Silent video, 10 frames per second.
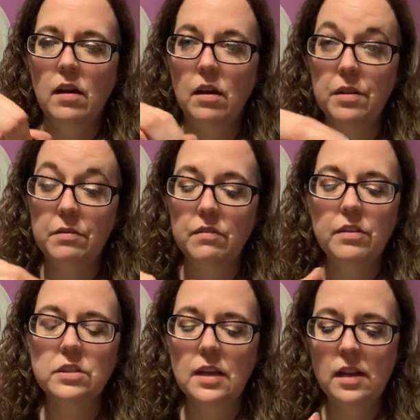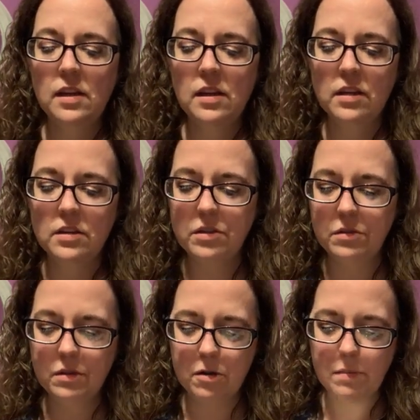on the reverse side
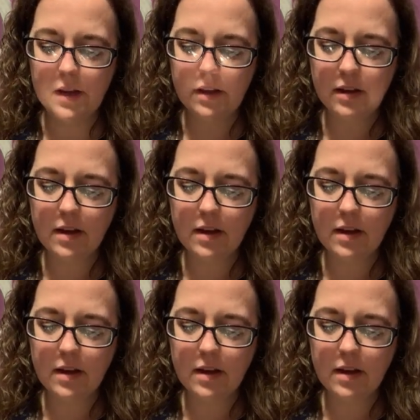to open it.